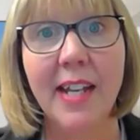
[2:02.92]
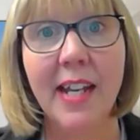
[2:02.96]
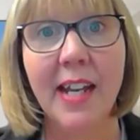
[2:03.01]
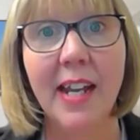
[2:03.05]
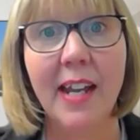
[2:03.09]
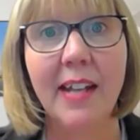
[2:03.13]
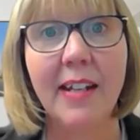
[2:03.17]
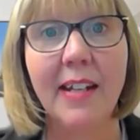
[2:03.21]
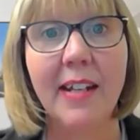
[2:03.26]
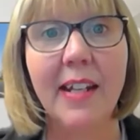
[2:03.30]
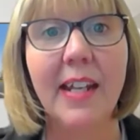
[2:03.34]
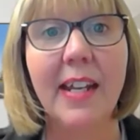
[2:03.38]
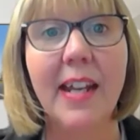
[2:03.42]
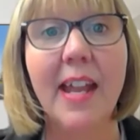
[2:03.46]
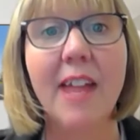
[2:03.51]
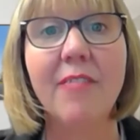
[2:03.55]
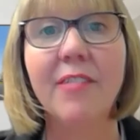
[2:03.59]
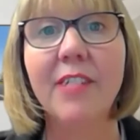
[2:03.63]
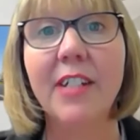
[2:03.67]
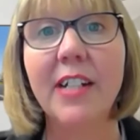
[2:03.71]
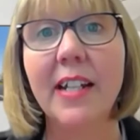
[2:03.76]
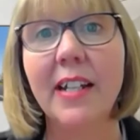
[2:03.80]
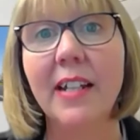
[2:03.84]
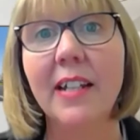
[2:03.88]
and in
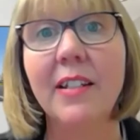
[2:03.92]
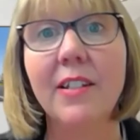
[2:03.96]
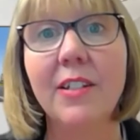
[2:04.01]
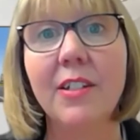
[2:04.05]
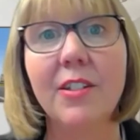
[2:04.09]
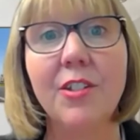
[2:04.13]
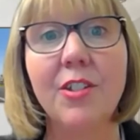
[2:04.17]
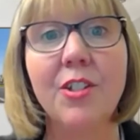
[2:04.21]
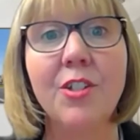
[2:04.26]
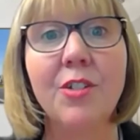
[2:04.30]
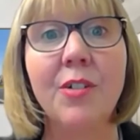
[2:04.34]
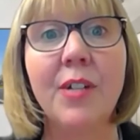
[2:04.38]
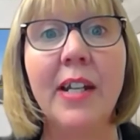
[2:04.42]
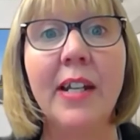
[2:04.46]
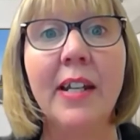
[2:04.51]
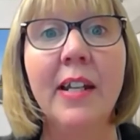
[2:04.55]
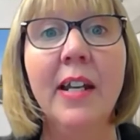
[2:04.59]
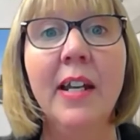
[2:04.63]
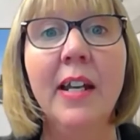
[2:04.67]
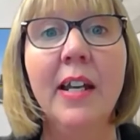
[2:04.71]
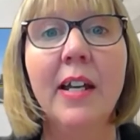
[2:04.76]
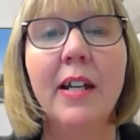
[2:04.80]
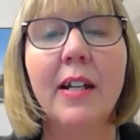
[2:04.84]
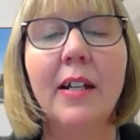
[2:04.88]
every industry.
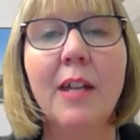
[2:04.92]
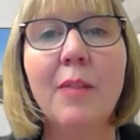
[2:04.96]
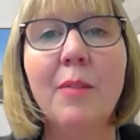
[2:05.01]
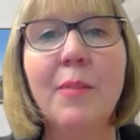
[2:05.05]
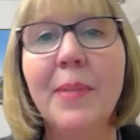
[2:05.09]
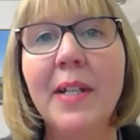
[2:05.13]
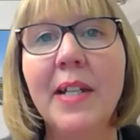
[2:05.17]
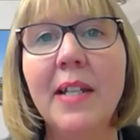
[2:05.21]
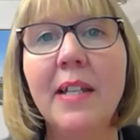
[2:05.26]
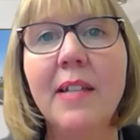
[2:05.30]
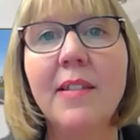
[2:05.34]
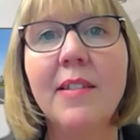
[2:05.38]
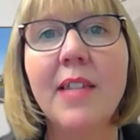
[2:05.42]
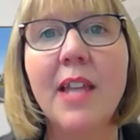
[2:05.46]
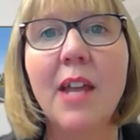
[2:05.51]
Companies